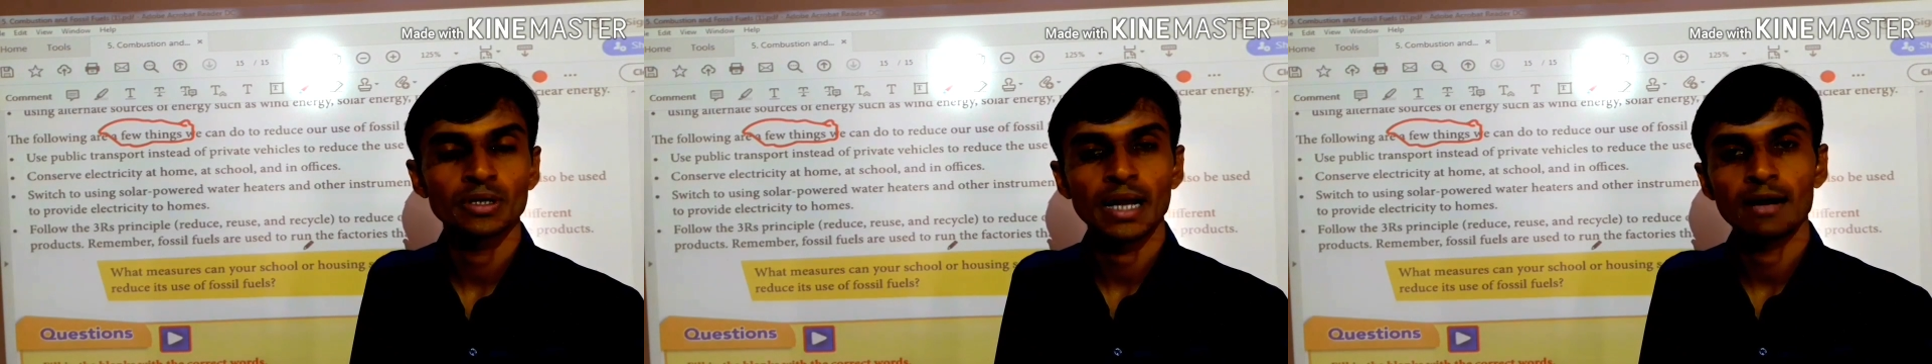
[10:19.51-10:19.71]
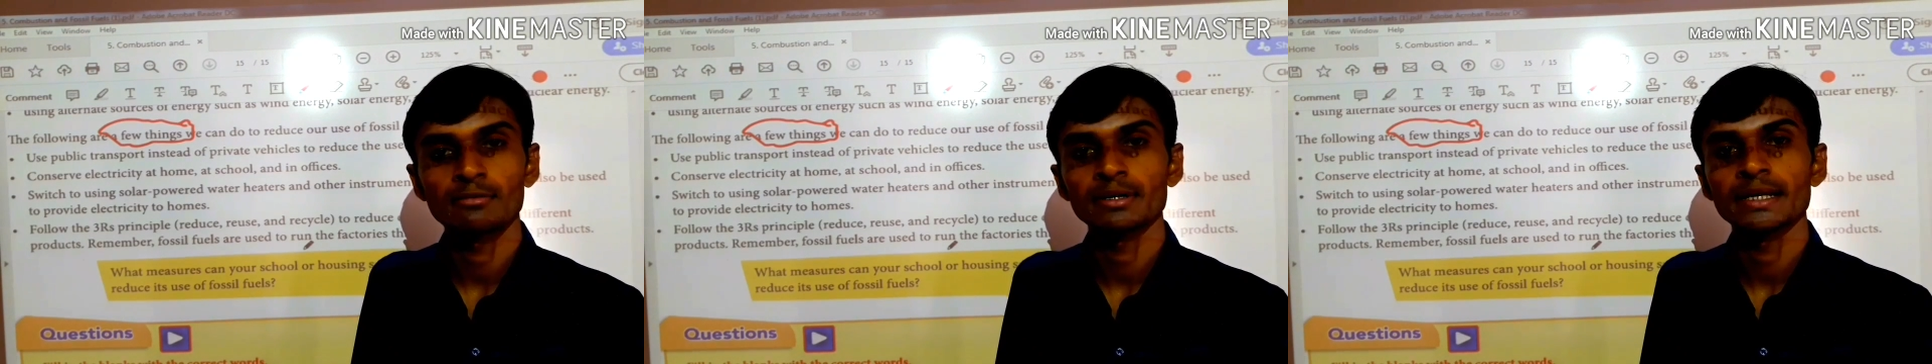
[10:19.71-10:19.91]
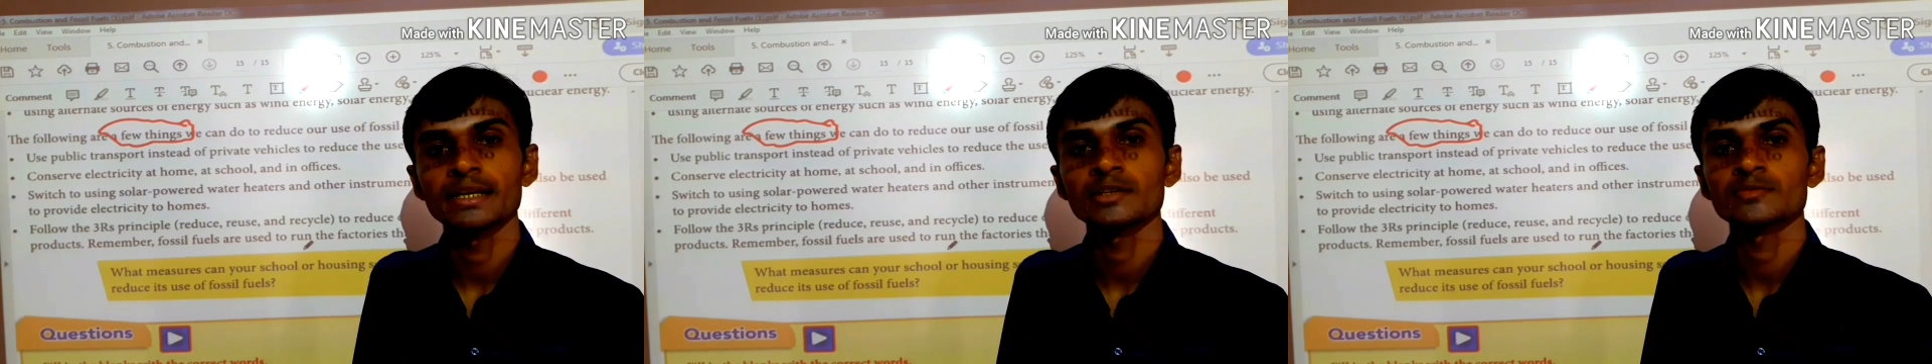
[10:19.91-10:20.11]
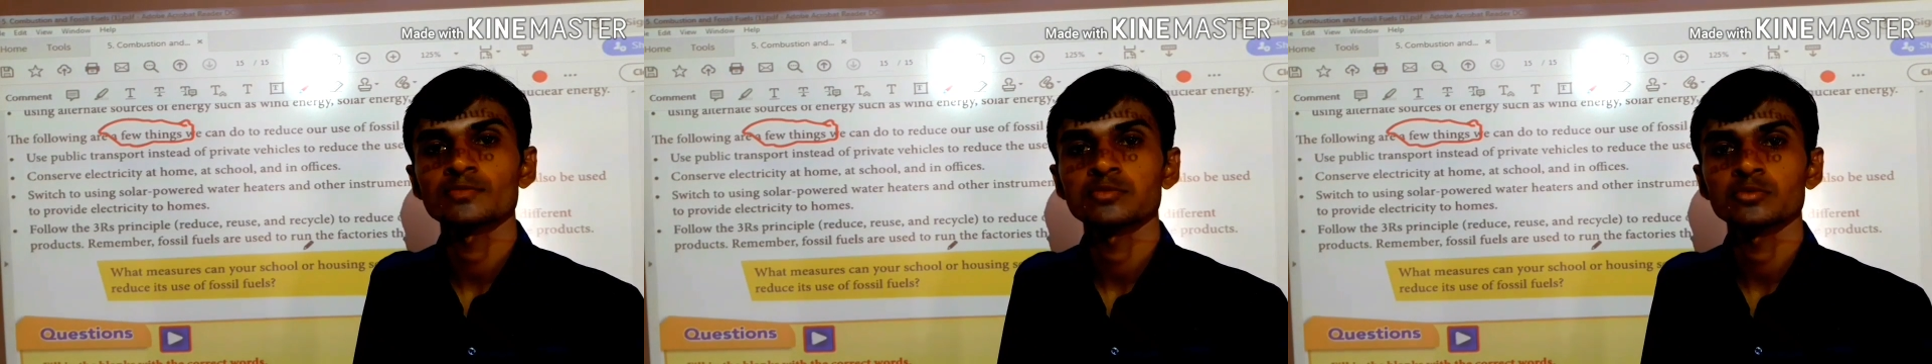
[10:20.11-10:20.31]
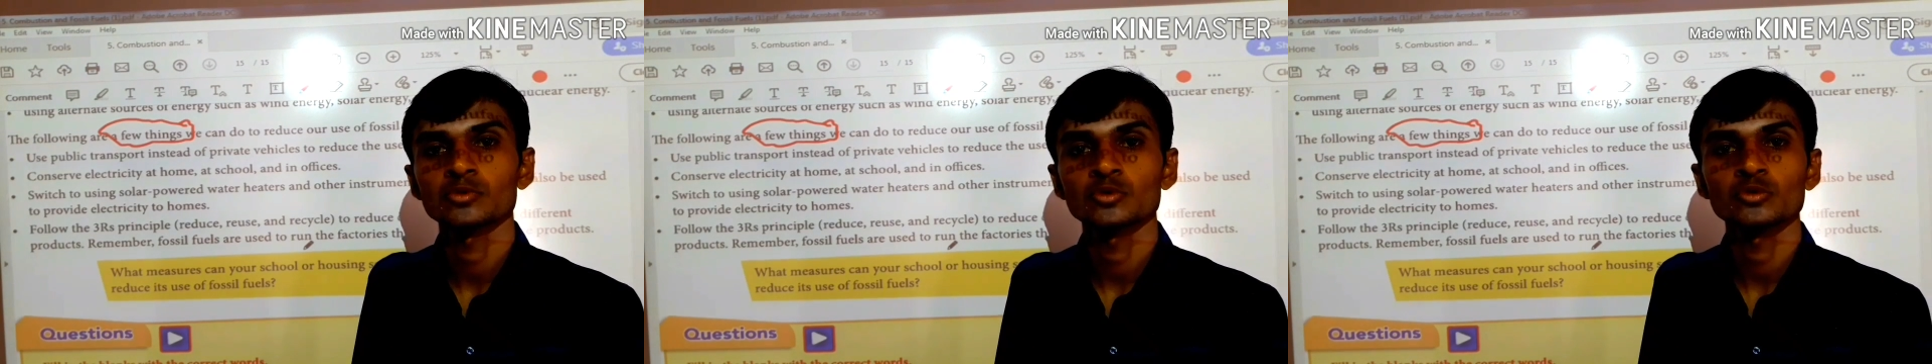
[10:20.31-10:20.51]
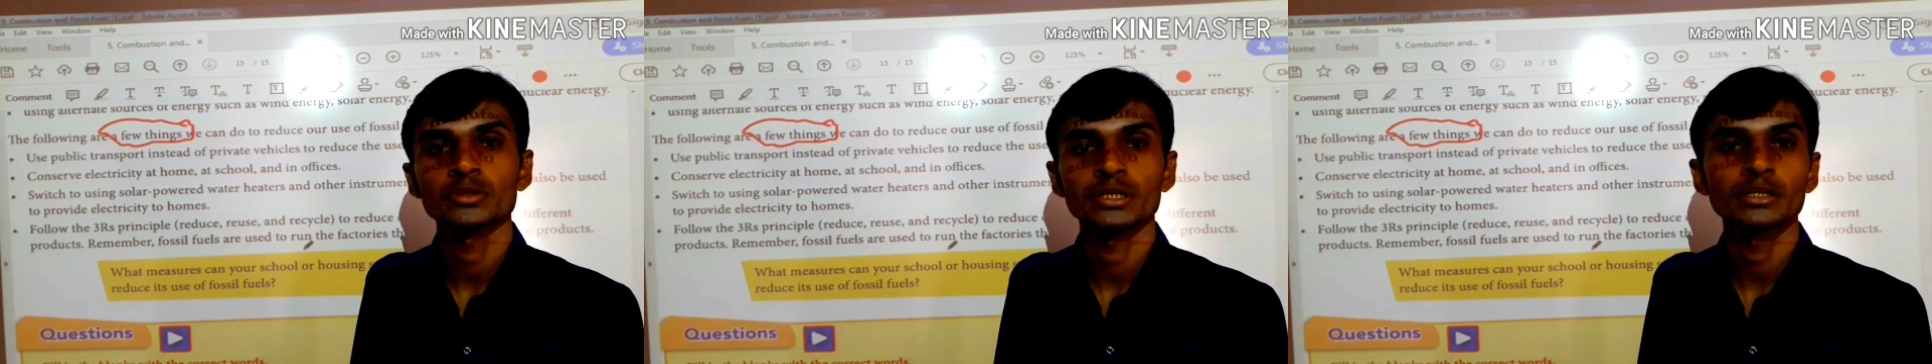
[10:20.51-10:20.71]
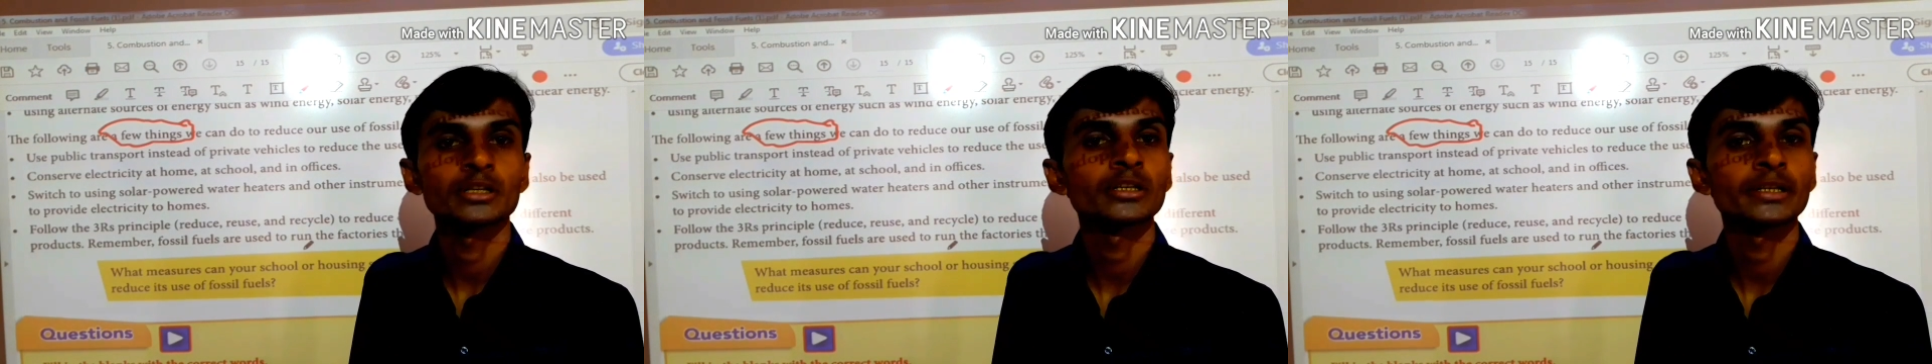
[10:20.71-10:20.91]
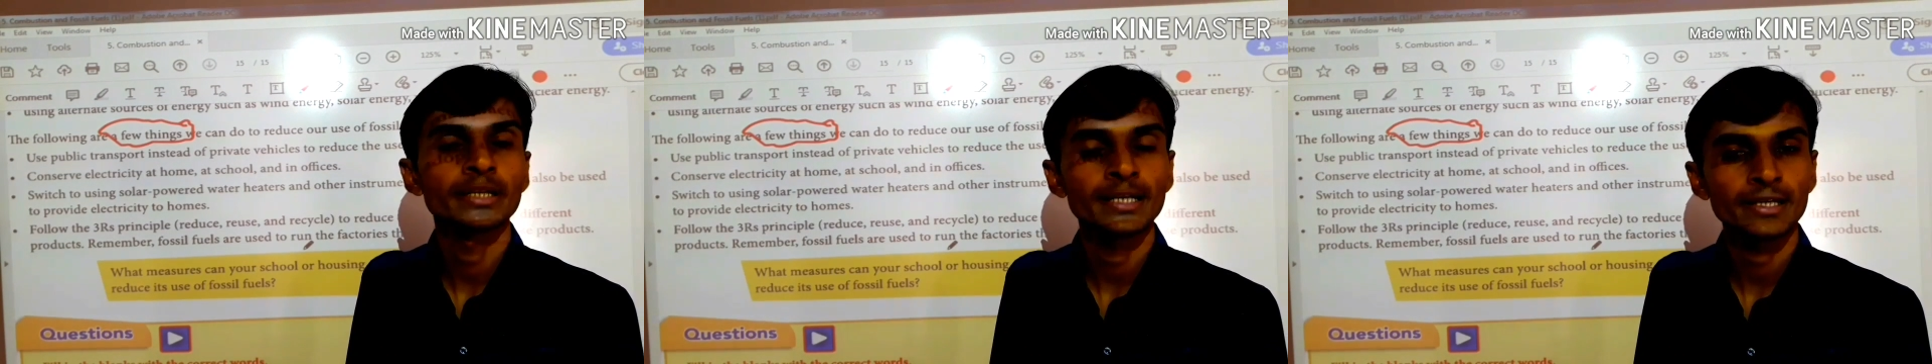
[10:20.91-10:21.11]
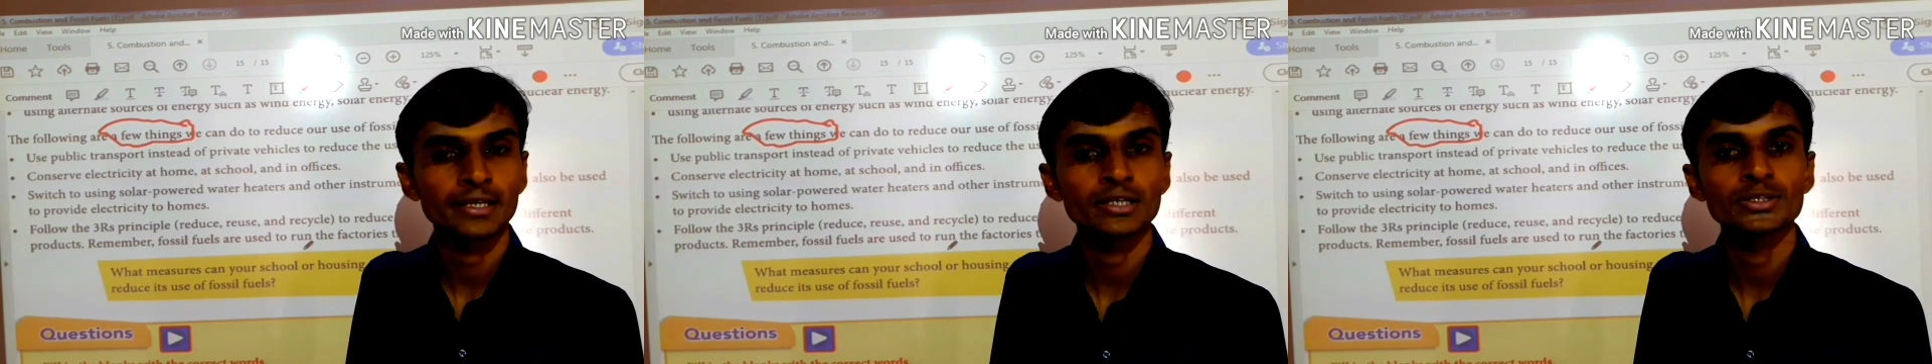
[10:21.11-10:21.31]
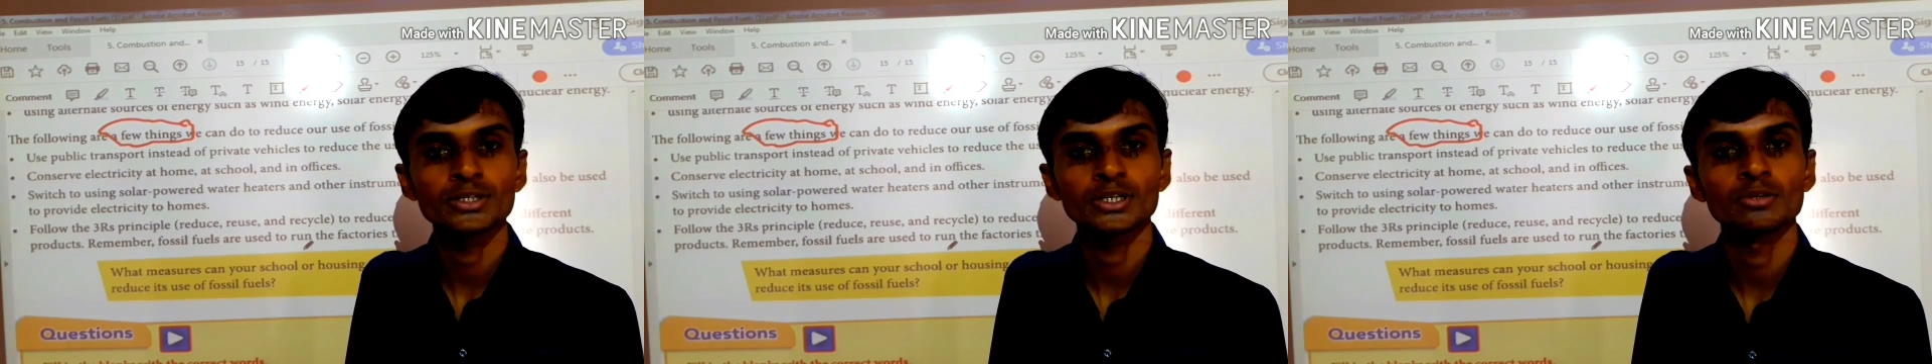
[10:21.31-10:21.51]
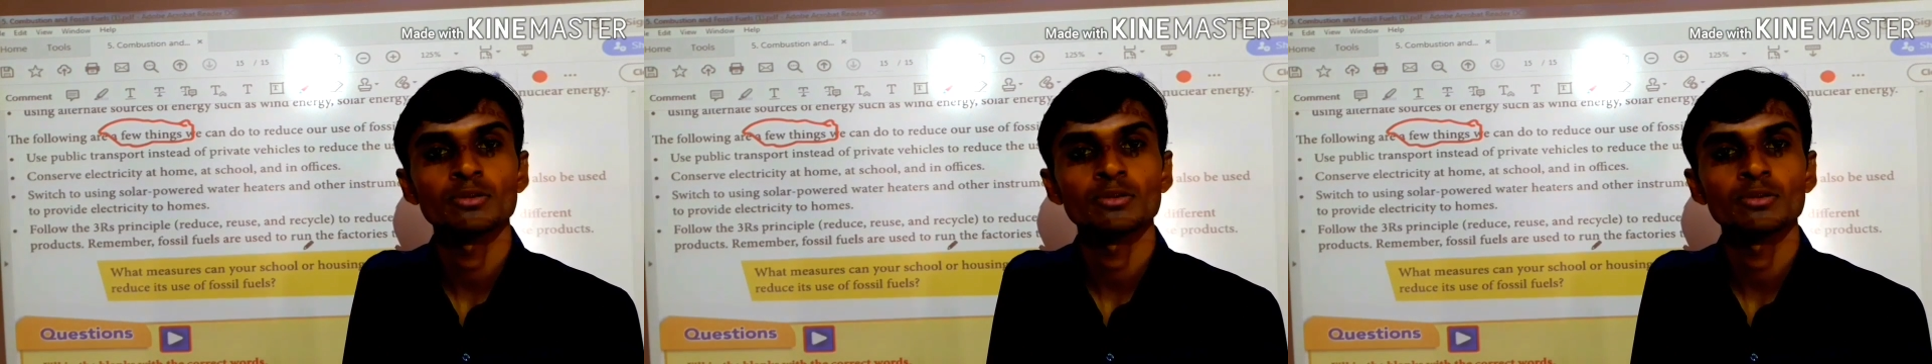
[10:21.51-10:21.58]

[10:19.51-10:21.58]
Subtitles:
nowadays to generate electricity.